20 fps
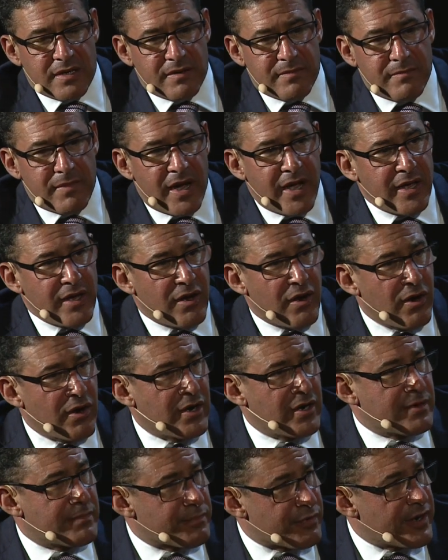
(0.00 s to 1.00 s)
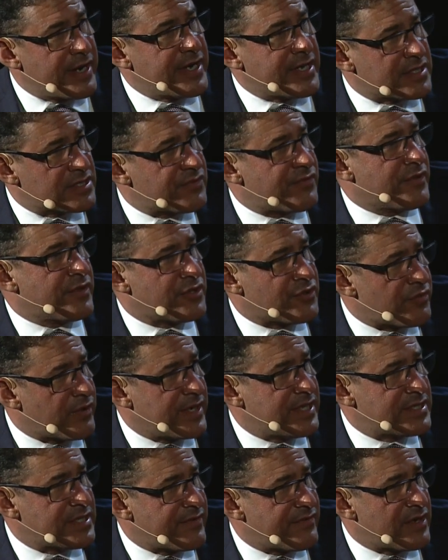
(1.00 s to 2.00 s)
my heart breaks for the
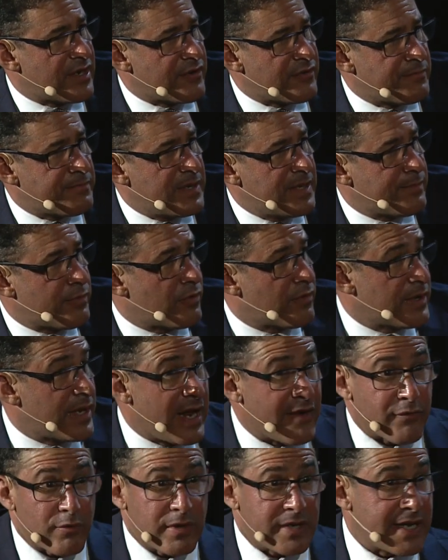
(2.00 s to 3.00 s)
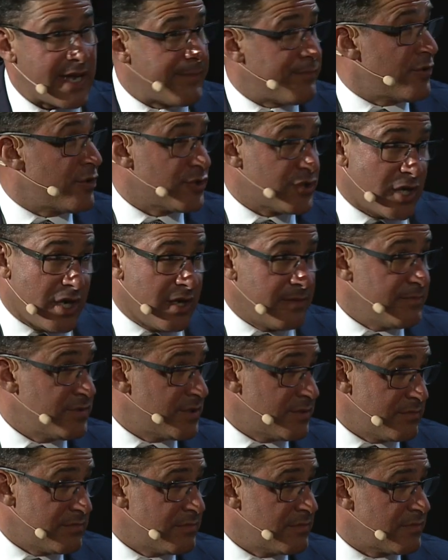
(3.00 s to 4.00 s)
2,700 people, and everyone kept their
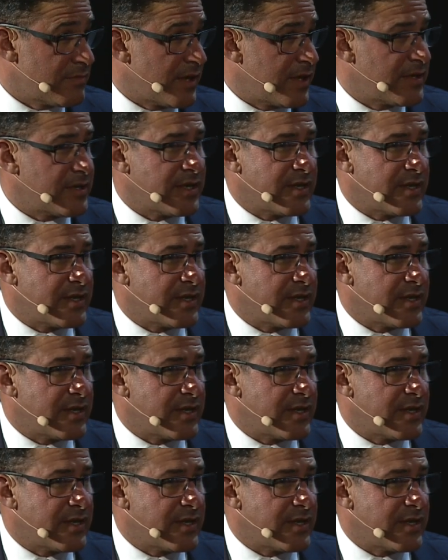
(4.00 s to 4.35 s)
jobs, right?